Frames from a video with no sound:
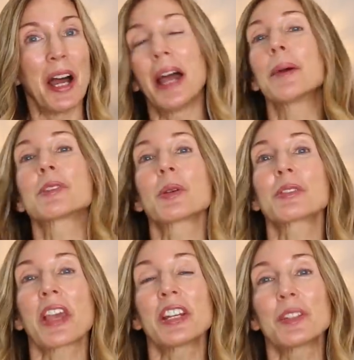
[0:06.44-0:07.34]
I am so
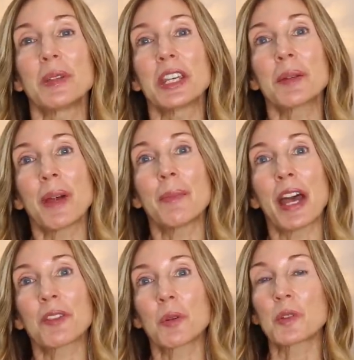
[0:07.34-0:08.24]
psyched to be in my
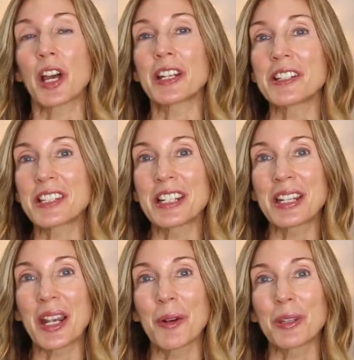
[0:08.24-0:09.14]
bathroom talking
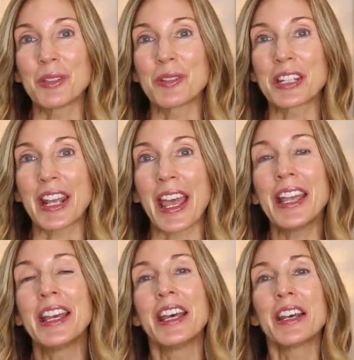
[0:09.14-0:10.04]
skincare with you
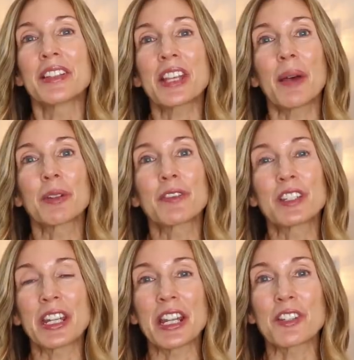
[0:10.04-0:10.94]
today. The topic of
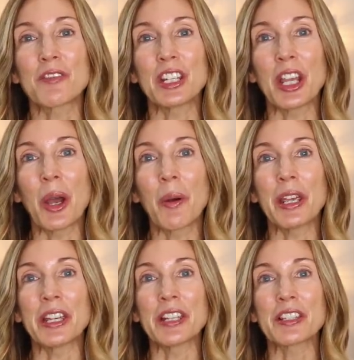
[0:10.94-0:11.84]
today's
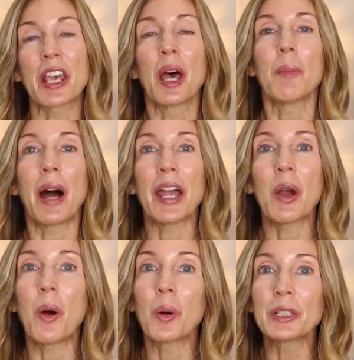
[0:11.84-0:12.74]
video is my
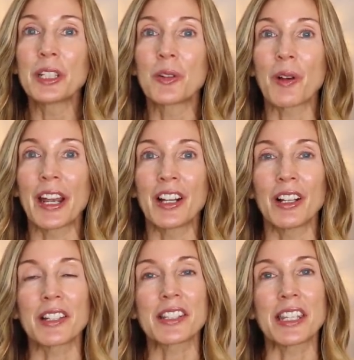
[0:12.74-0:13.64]
holy
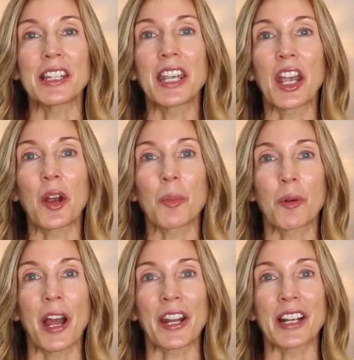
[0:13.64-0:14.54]
grail skincare
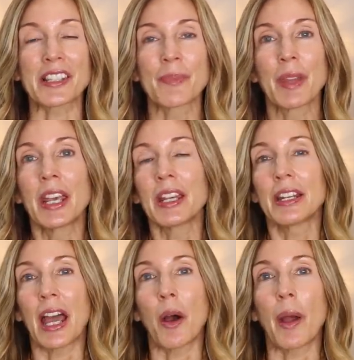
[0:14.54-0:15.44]
products.
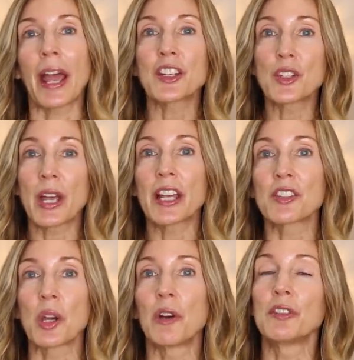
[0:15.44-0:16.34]
Now, as you
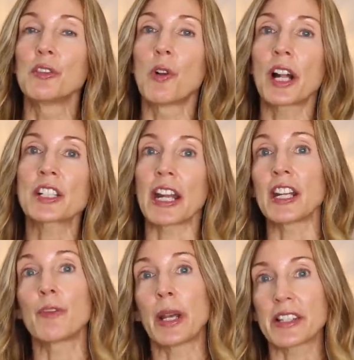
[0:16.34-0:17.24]
guys know, if you've watched
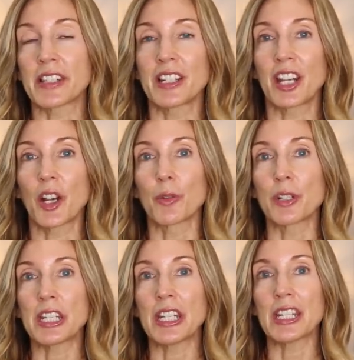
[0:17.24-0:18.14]
any of my skincare
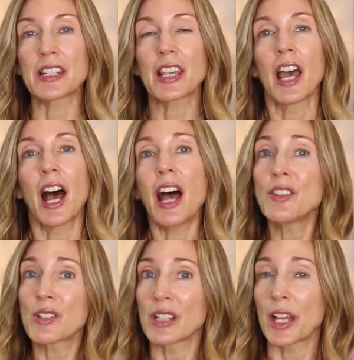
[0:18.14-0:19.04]
routines, I
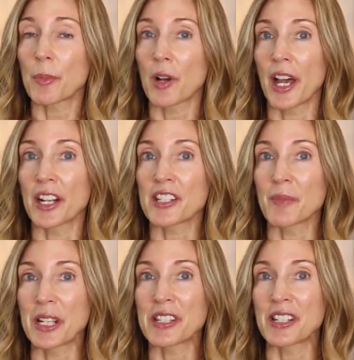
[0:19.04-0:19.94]
use a lot of products
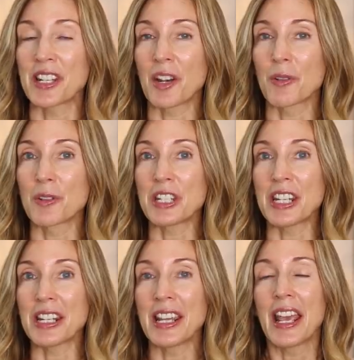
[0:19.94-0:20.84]
in my skincare
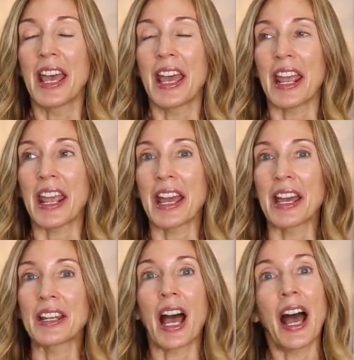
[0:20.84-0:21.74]
routine
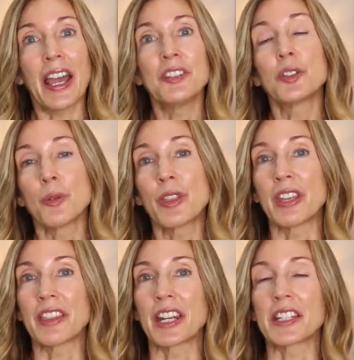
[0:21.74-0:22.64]
and I do
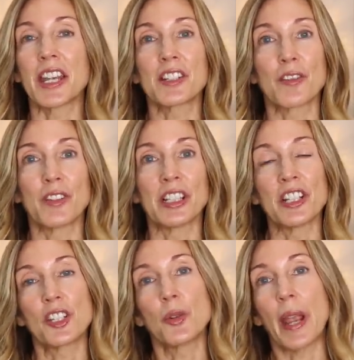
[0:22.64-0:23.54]
think that it takes a
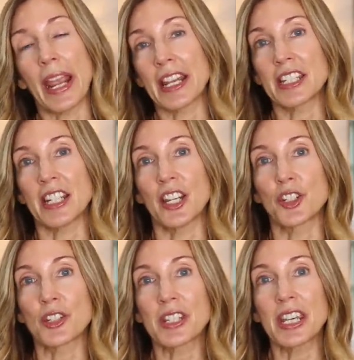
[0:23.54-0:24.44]
village to anti-age
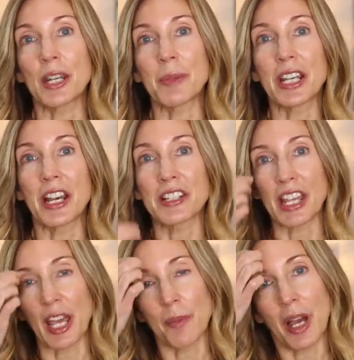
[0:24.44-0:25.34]
your skin because
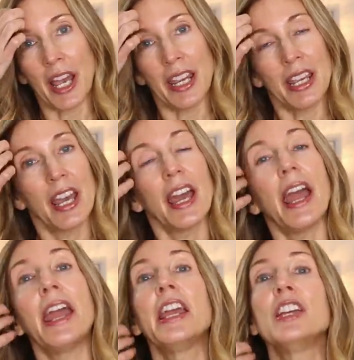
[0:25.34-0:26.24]
at my
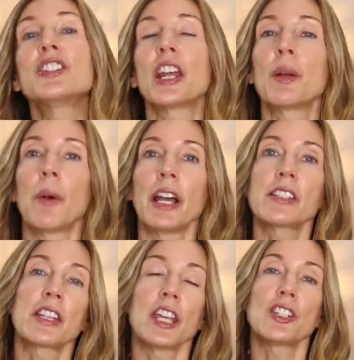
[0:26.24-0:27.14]
age and at my
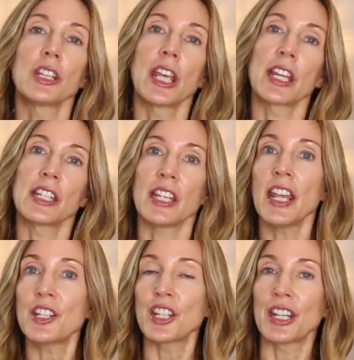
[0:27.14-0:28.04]
stage in the
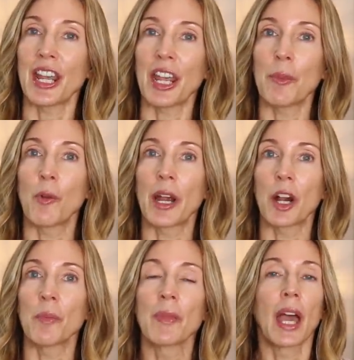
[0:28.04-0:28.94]
anti-aging game
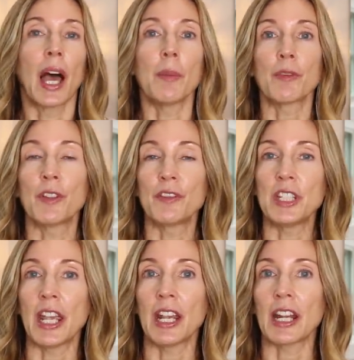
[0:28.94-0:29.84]
where I'm
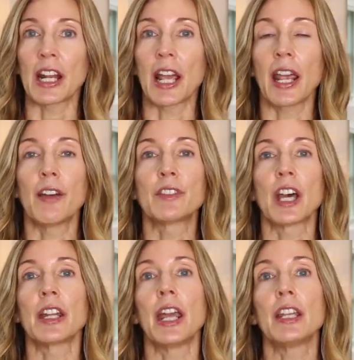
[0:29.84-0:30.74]
58 and I have
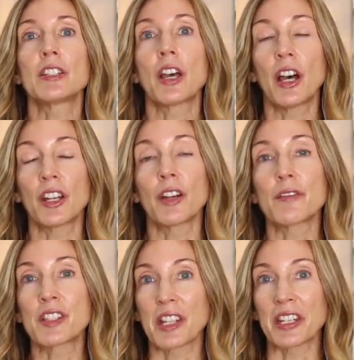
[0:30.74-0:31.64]
done a ton
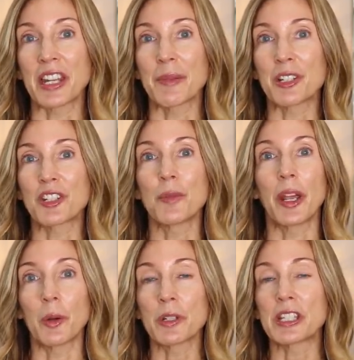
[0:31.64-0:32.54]
of sun damage to
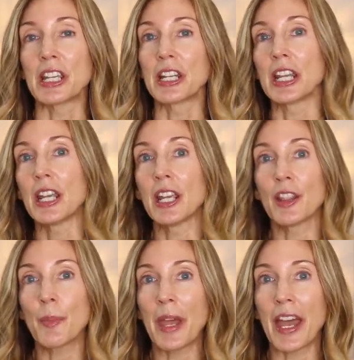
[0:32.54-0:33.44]
my own skin
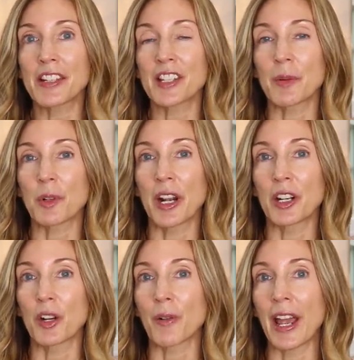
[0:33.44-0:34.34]
in the past that I'm trying
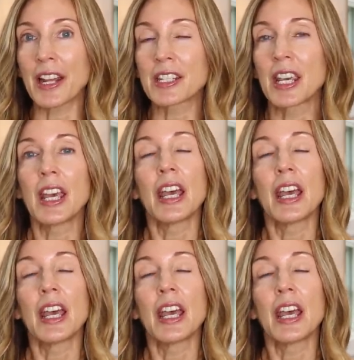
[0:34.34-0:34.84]
to correct,